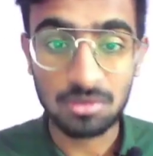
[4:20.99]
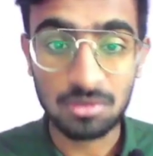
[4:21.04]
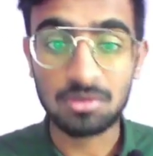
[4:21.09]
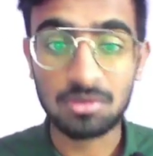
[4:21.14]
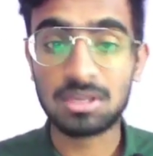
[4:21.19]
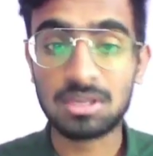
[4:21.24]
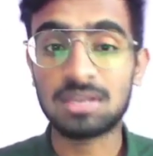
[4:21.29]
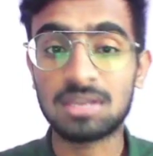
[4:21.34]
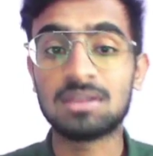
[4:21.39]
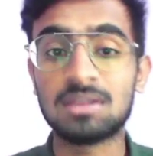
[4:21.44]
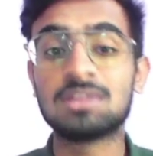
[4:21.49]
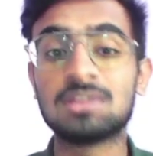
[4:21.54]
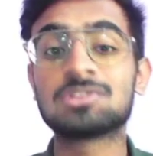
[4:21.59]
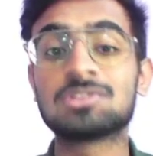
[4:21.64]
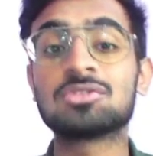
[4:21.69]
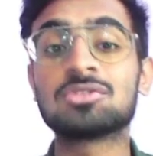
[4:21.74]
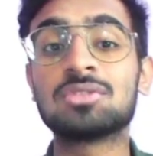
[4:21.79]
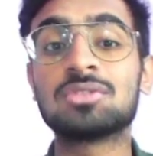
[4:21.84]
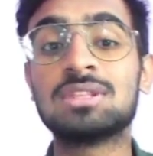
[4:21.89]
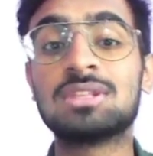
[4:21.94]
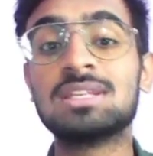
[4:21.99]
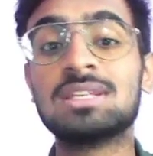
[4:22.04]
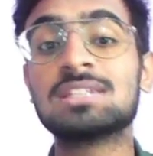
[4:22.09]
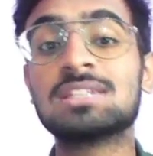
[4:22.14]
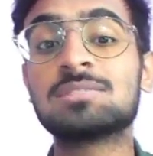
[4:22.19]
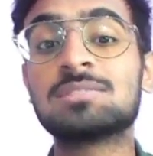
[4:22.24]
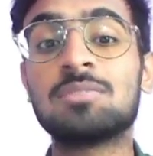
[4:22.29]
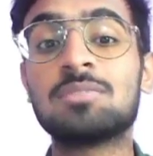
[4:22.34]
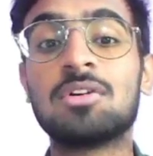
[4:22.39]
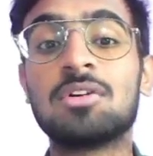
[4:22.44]
Okay, so
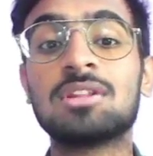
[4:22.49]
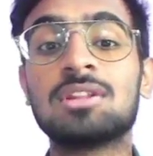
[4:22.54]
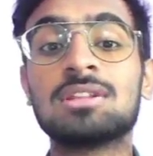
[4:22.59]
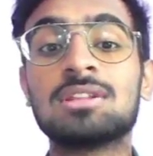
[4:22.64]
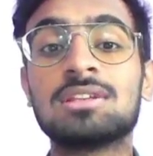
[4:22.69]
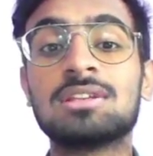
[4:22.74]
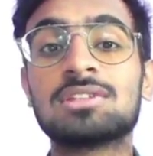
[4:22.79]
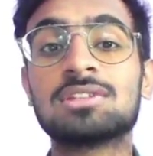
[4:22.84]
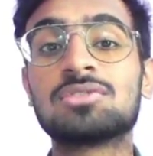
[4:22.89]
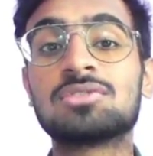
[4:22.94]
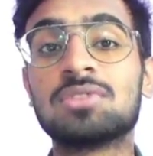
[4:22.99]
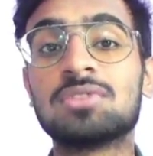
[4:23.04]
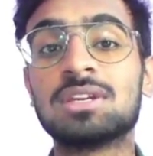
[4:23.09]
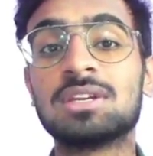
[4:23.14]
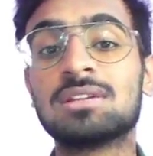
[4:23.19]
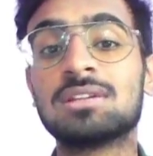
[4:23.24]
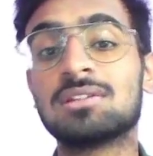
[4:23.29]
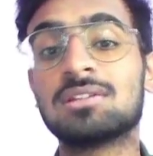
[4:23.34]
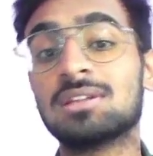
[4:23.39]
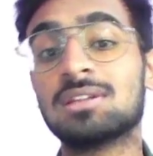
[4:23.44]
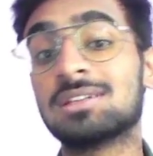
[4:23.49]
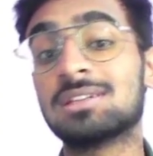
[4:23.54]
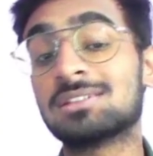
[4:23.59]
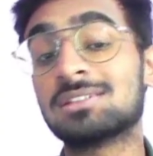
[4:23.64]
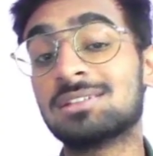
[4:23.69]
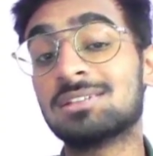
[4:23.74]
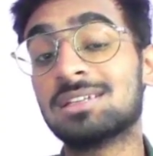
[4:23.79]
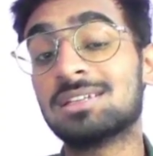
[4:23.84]
this pawn is doing it.